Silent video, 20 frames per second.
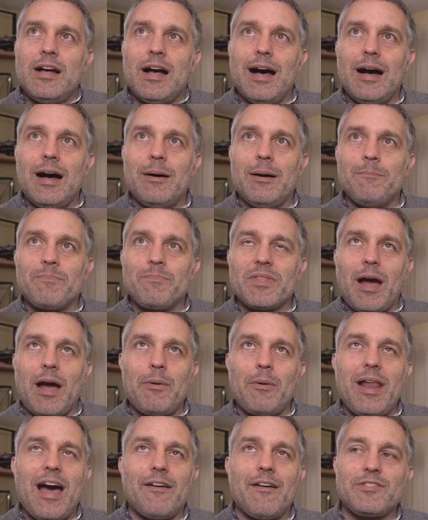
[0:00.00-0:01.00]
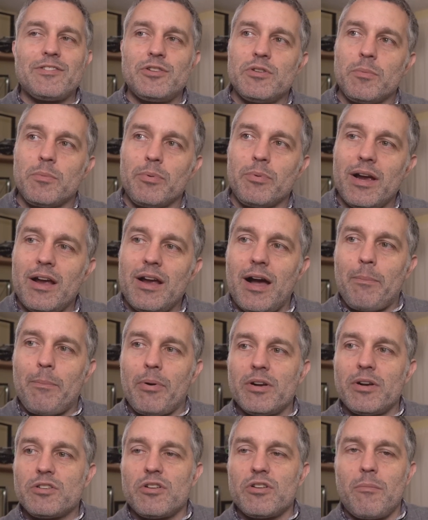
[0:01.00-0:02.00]
I would have to bring a
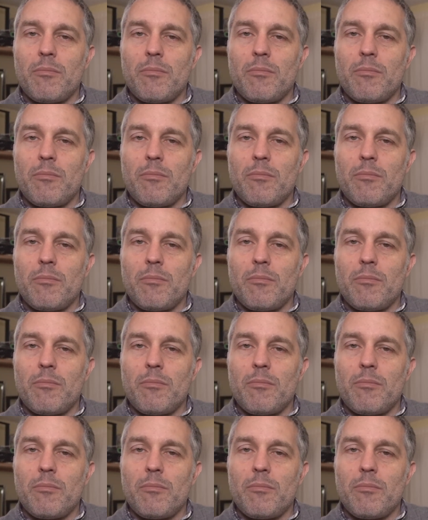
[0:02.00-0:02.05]
printer